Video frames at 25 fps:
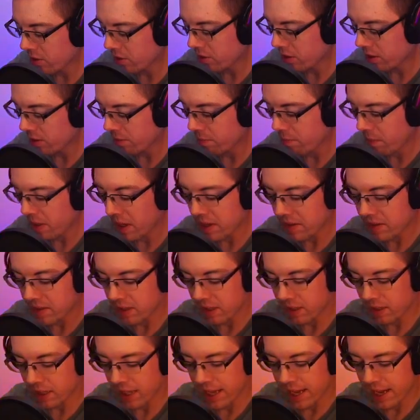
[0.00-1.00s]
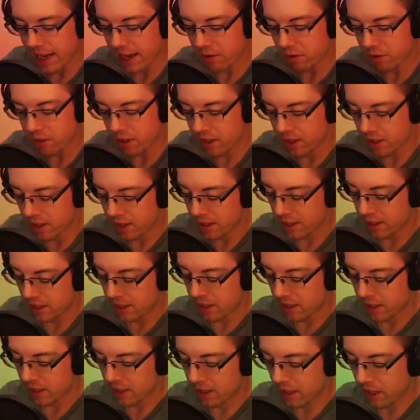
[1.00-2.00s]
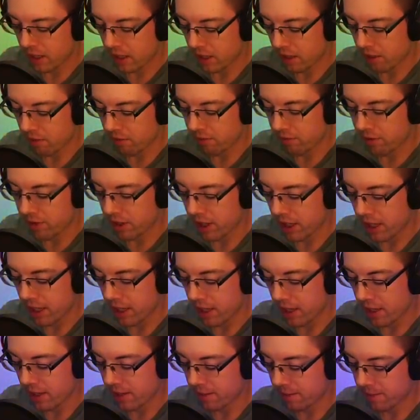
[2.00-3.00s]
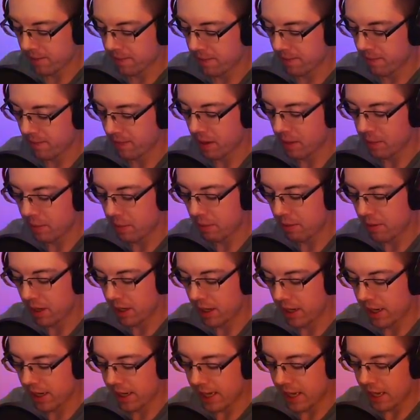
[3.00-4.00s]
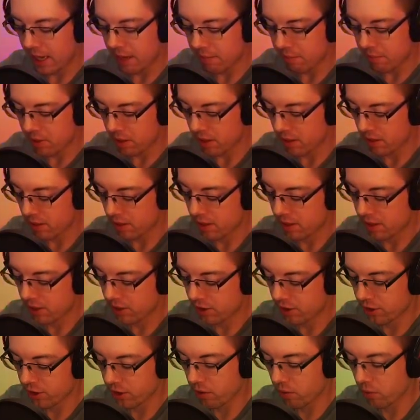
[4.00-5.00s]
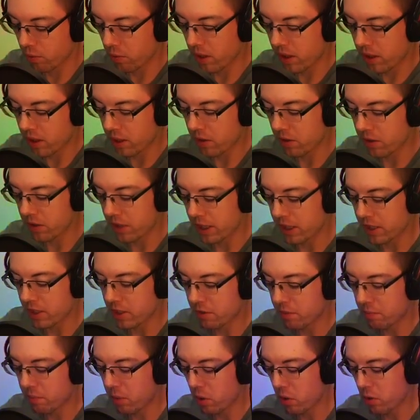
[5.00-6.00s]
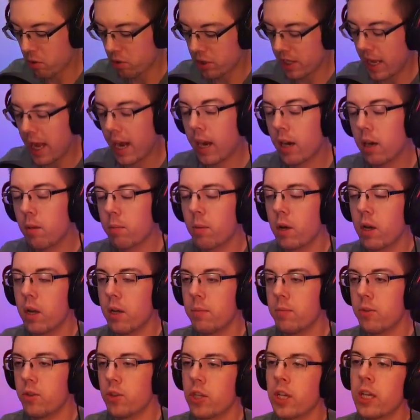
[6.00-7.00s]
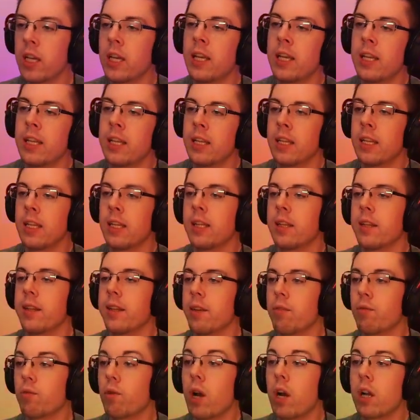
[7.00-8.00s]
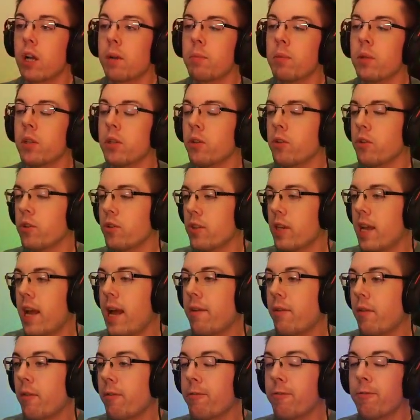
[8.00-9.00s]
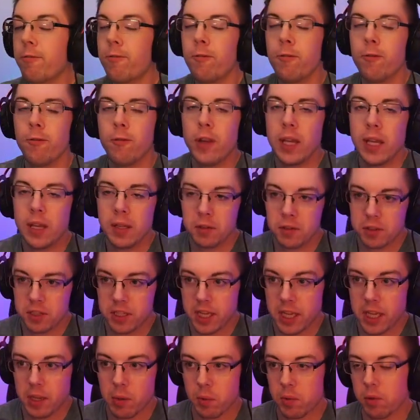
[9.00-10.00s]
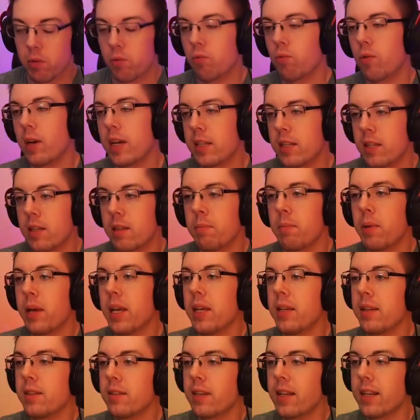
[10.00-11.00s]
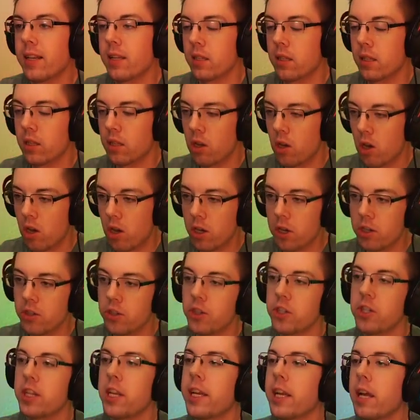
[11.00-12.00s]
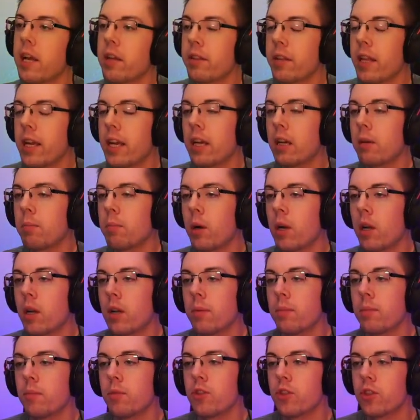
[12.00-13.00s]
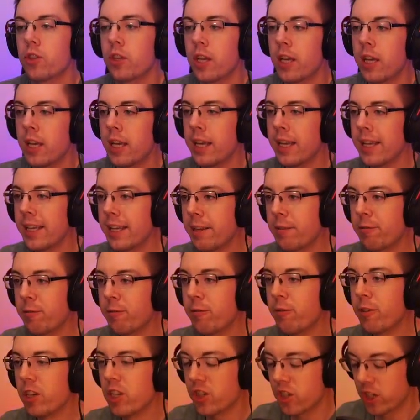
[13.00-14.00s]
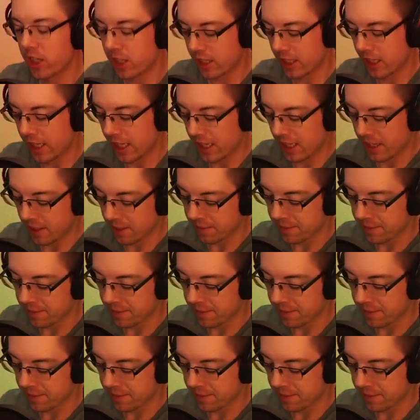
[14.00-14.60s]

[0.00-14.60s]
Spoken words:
to the basic layout of the Barbarian camp. So with those exposed air bombs, the rocket balloons have a field day with the rest of the base as long as you take out the air bombs efficiently.